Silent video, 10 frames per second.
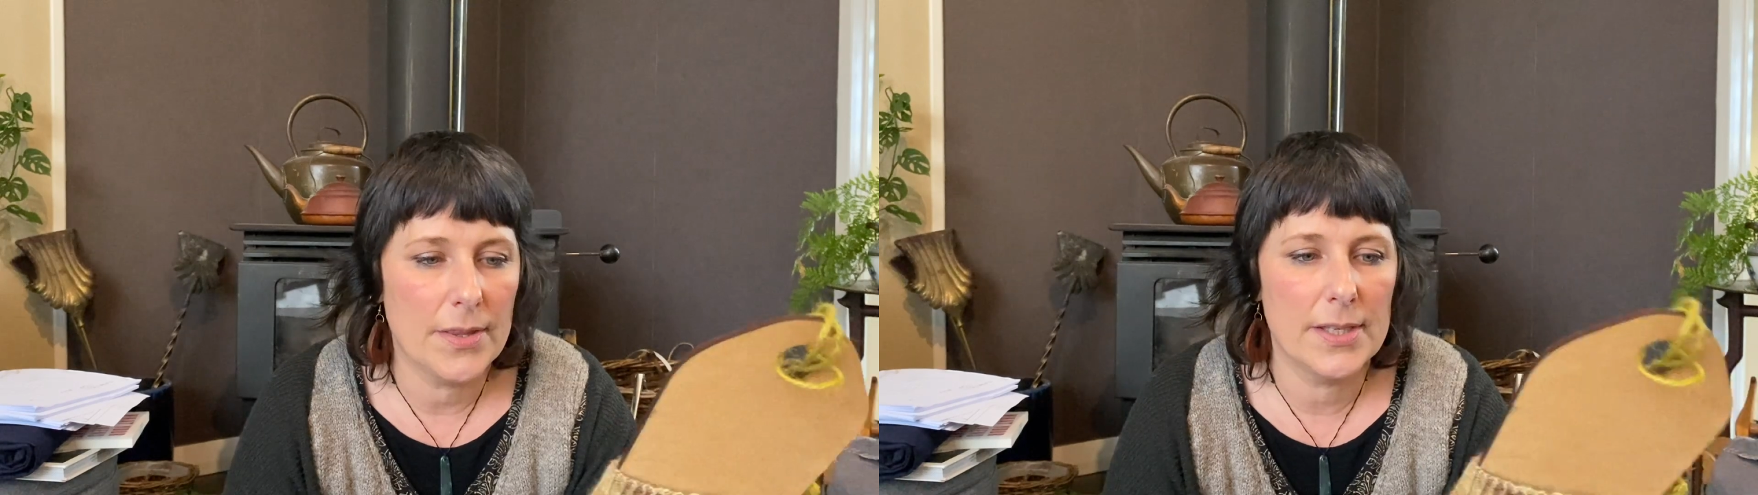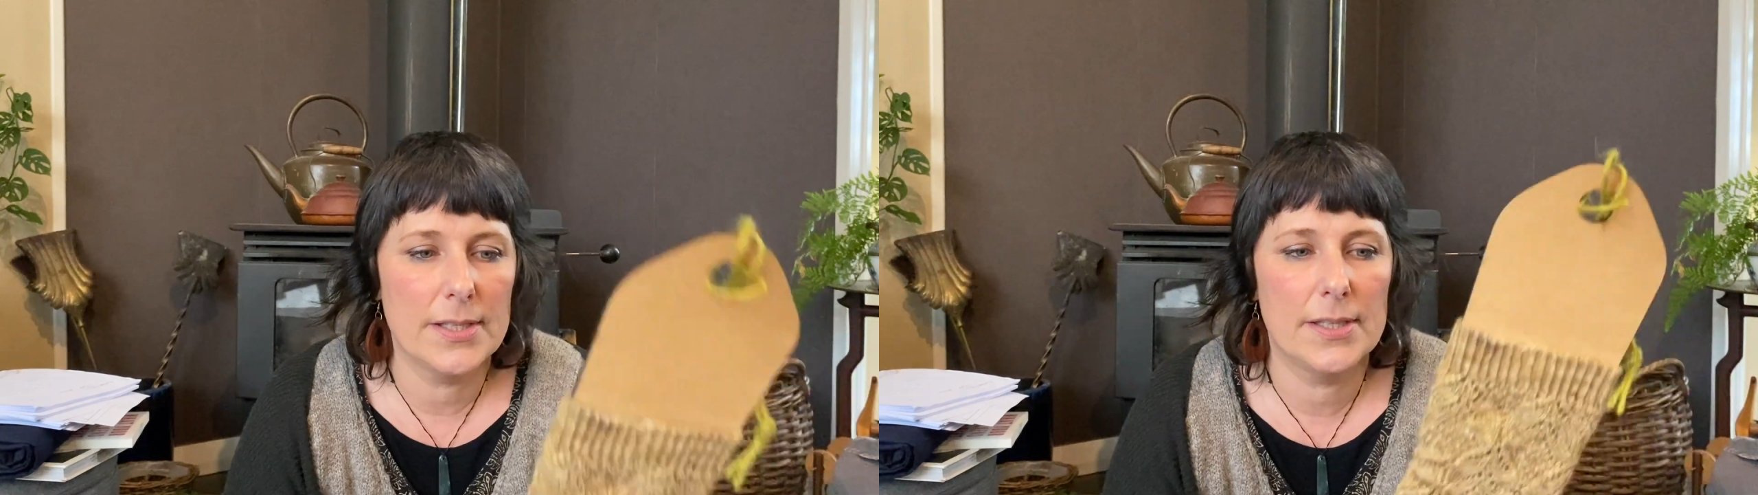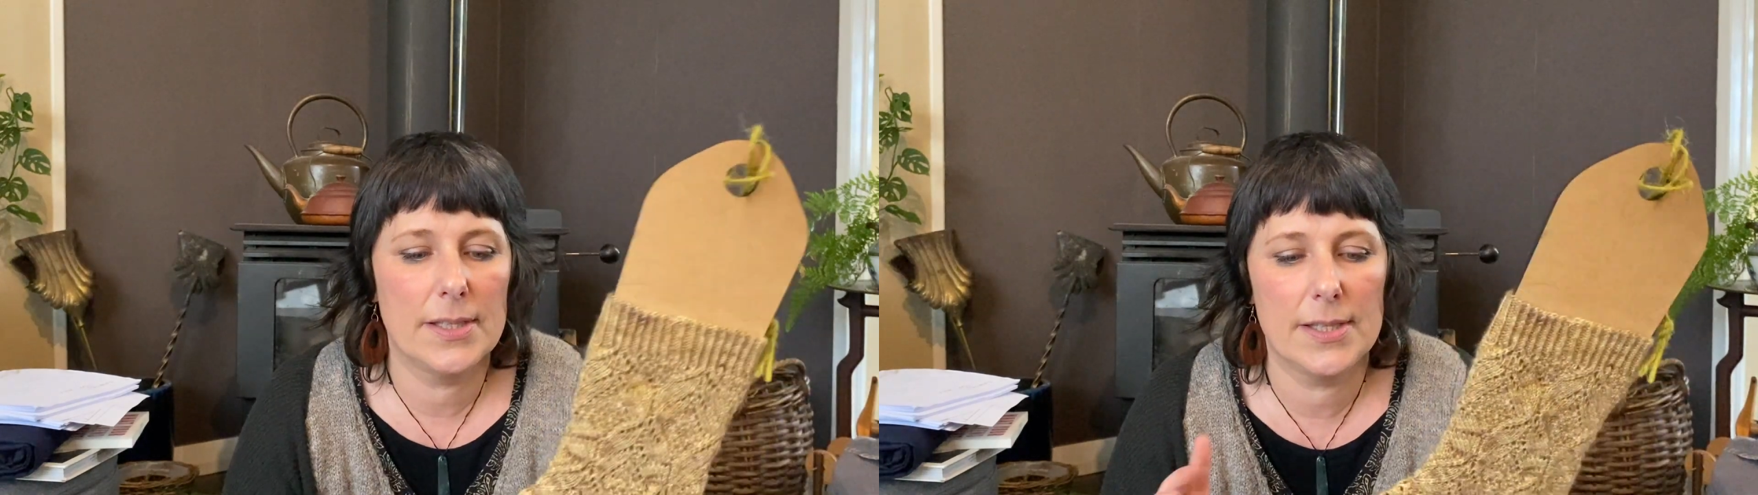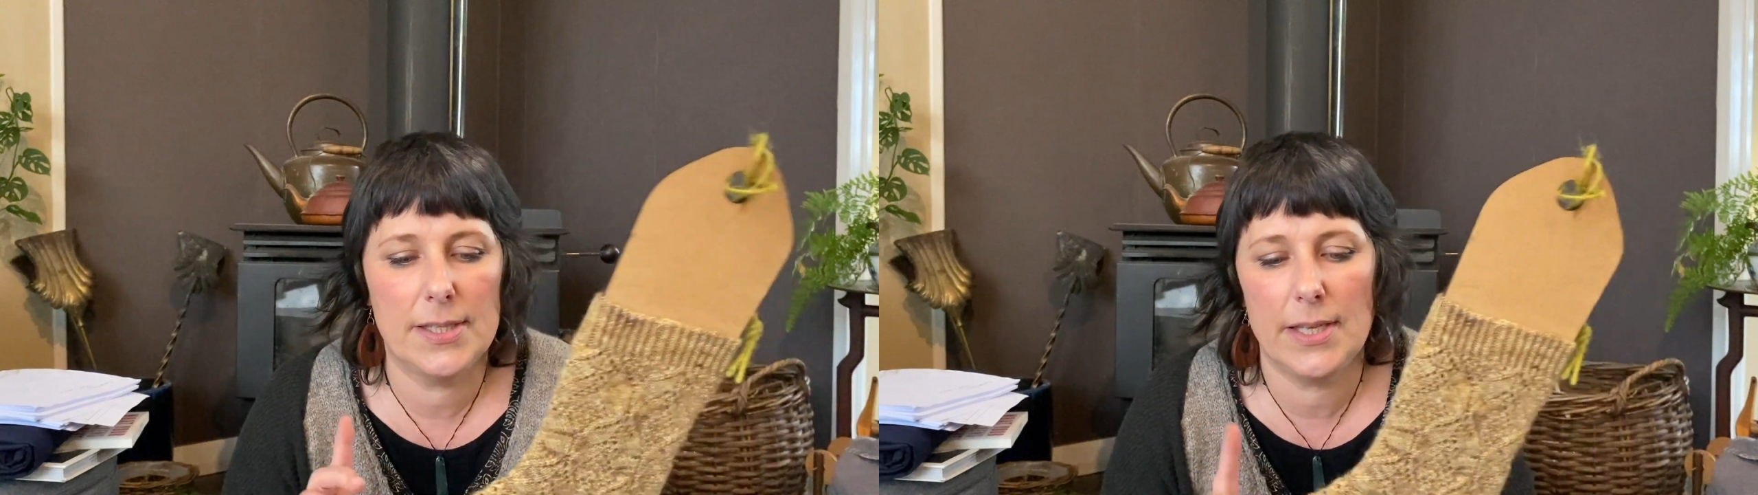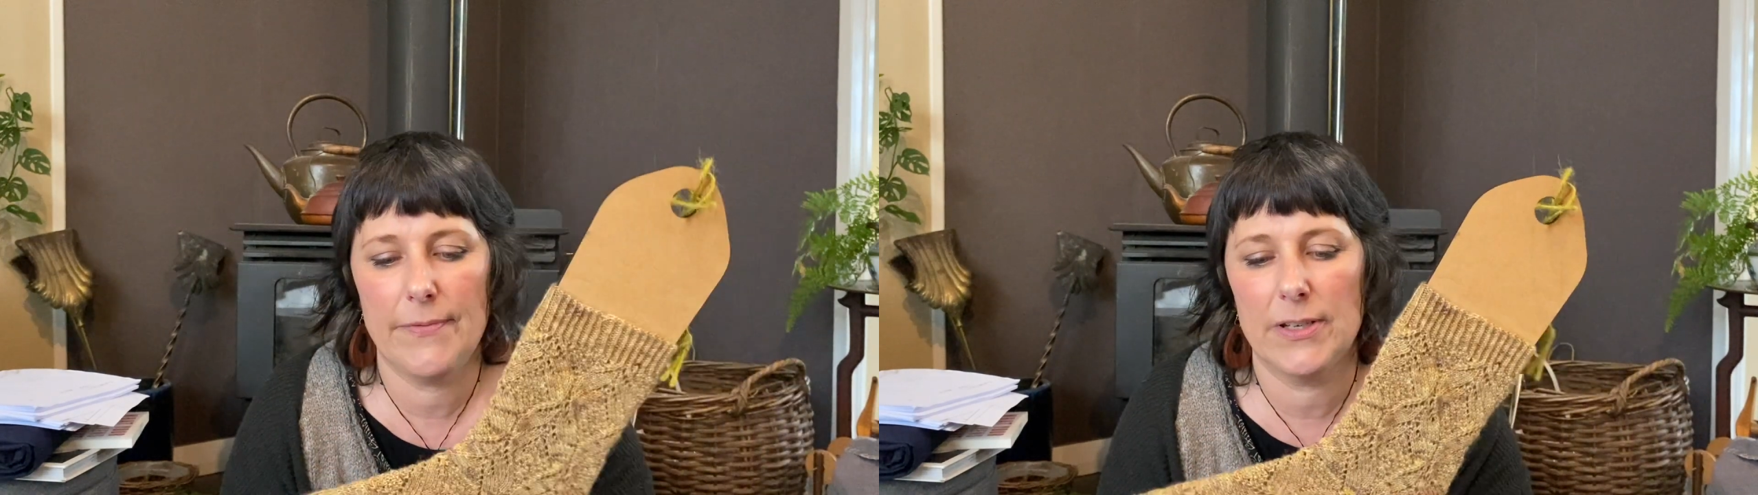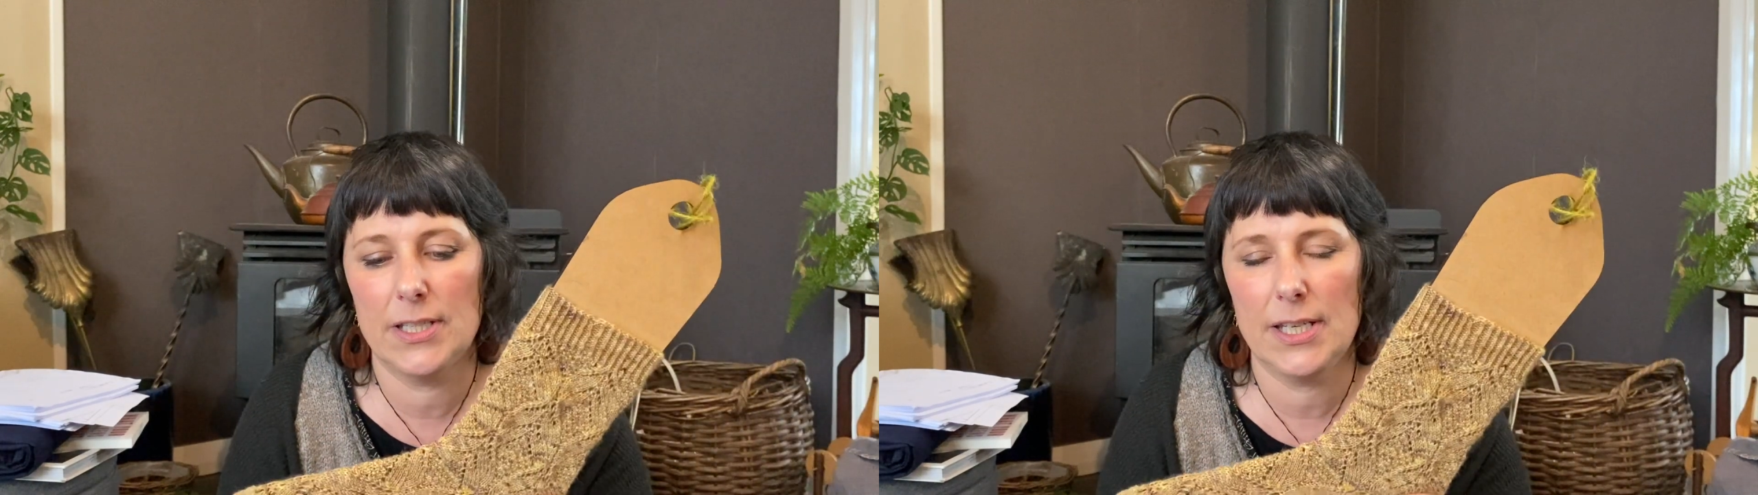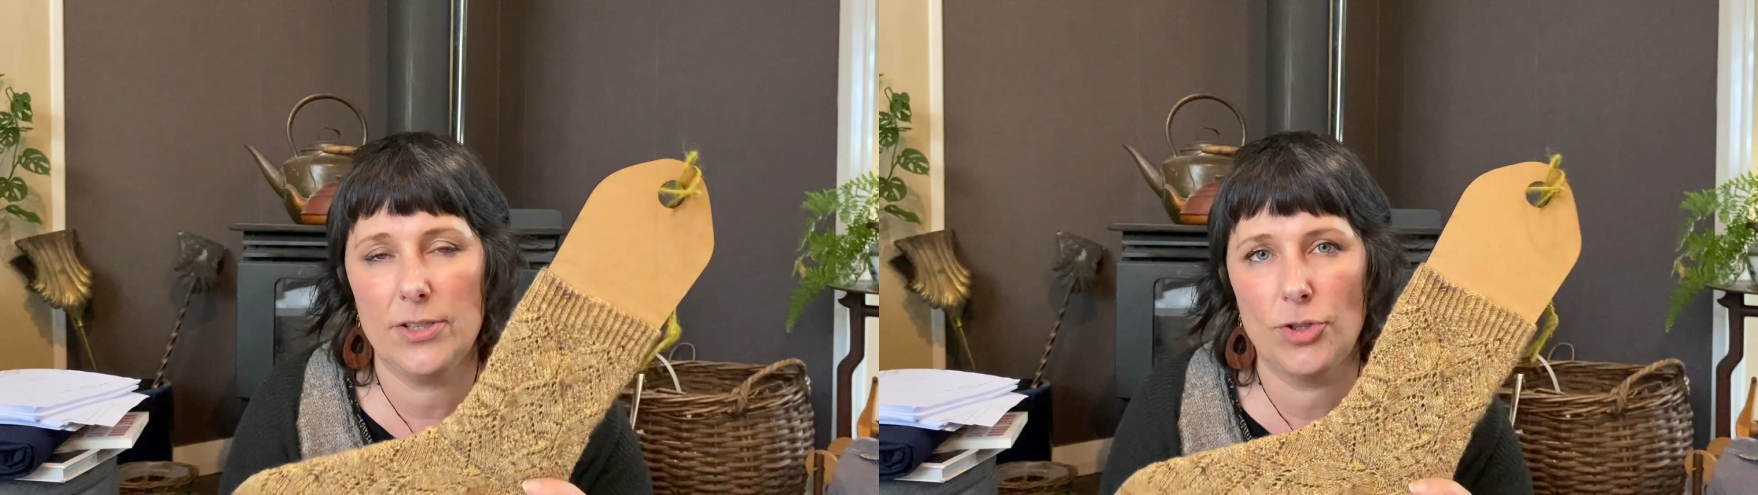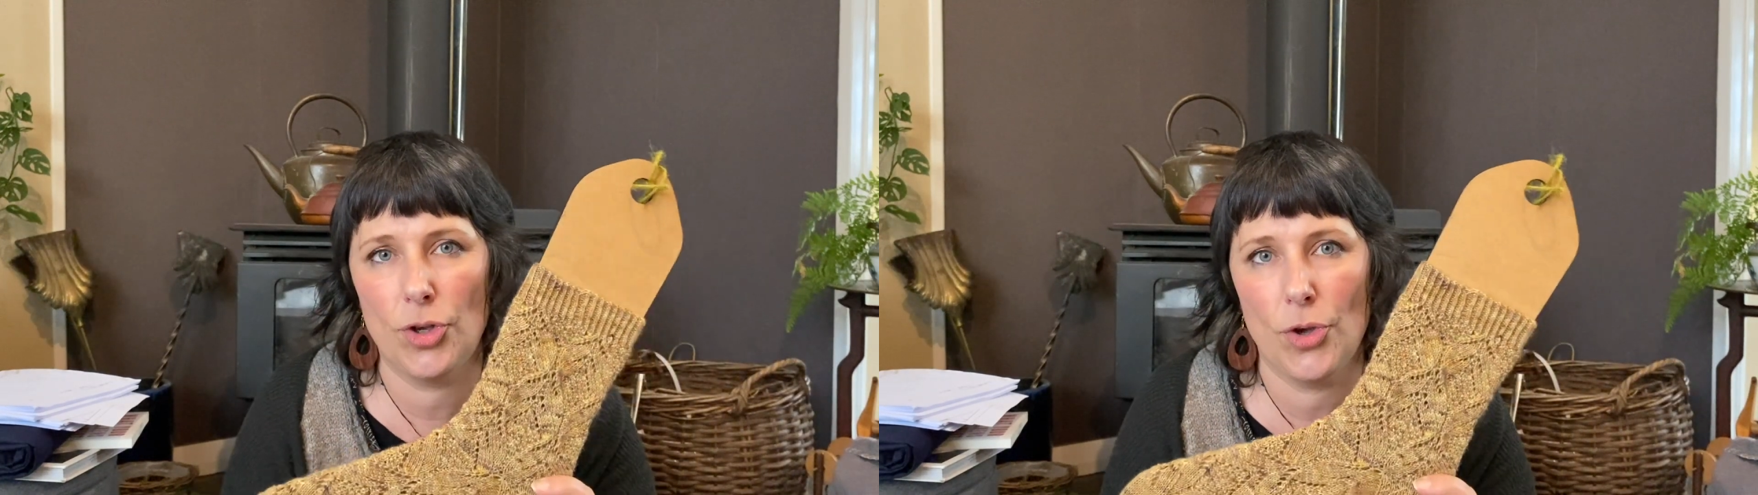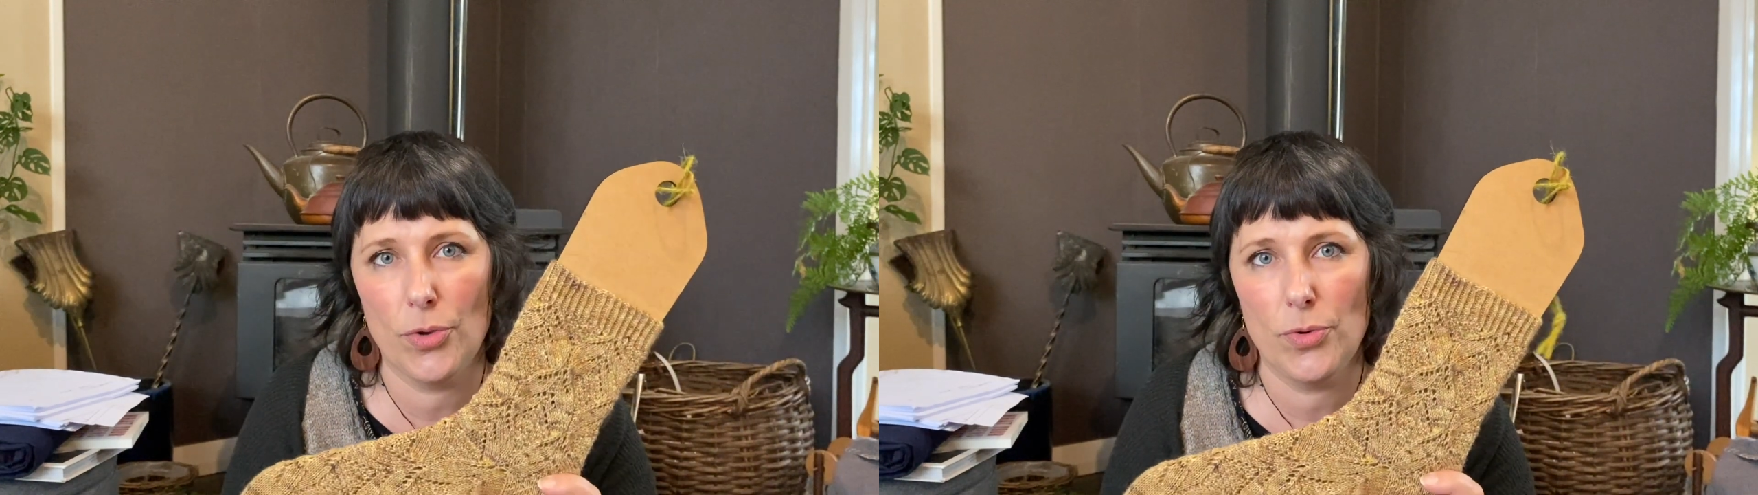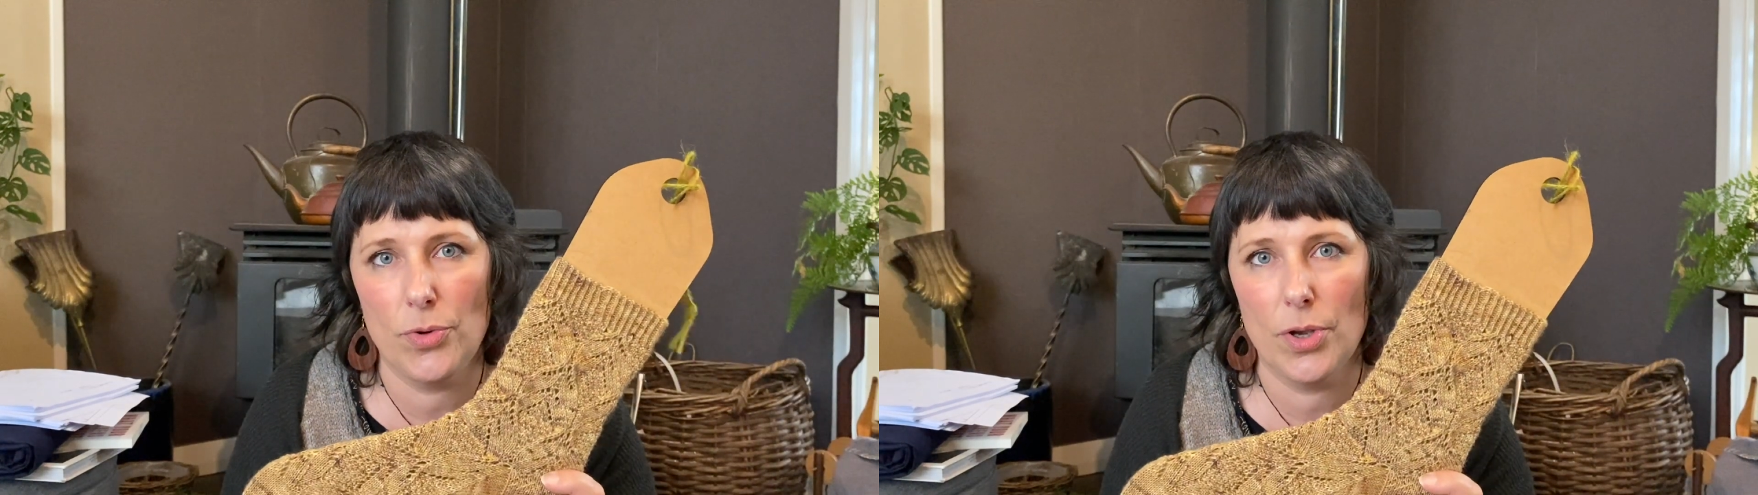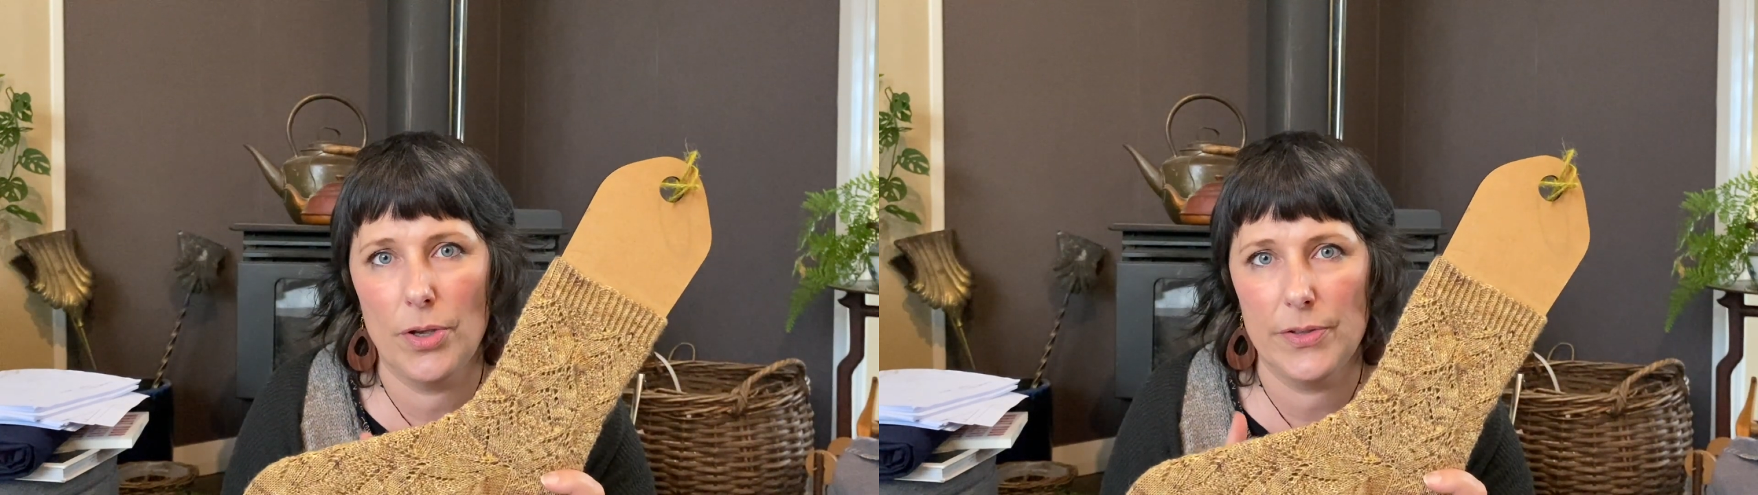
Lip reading: this is the 72